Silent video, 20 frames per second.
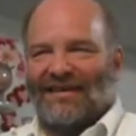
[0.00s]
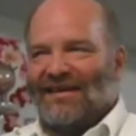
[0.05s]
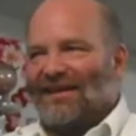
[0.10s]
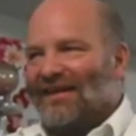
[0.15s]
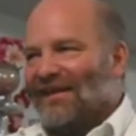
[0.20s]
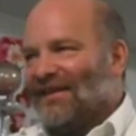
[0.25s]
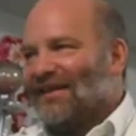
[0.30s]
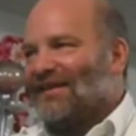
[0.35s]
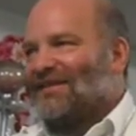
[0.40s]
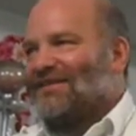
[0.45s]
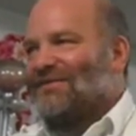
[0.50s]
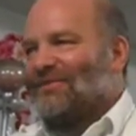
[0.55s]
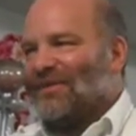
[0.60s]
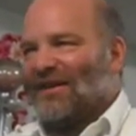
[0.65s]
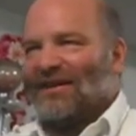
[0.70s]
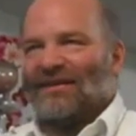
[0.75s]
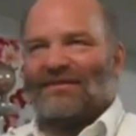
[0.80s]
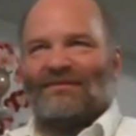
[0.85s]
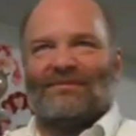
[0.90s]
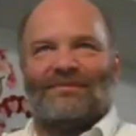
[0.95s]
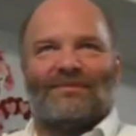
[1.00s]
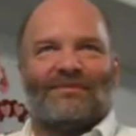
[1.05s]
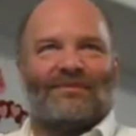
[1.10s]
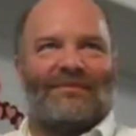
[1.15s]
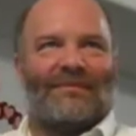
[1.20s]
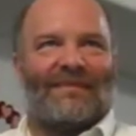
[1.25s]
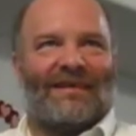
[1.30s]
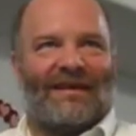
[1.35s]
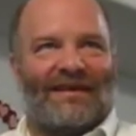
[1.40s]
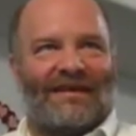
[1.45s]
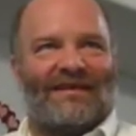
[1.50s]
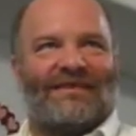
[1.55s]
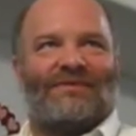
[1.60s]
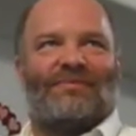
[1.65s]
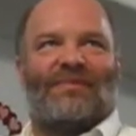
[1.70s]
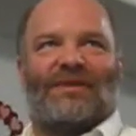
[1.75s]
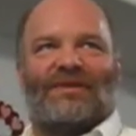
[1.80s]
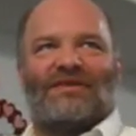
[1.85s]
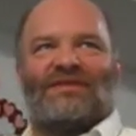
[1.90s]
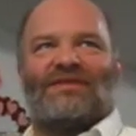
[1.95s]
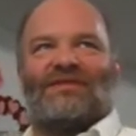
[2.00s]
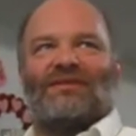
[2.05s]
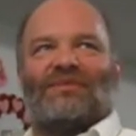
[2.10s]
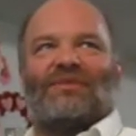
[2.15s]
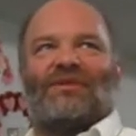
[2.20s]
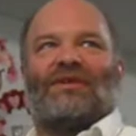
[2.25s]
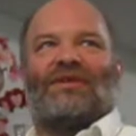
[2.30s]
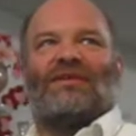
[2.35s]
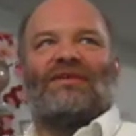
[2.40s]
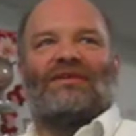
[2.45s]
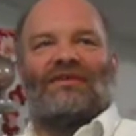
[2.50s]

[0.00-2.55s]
It has been super.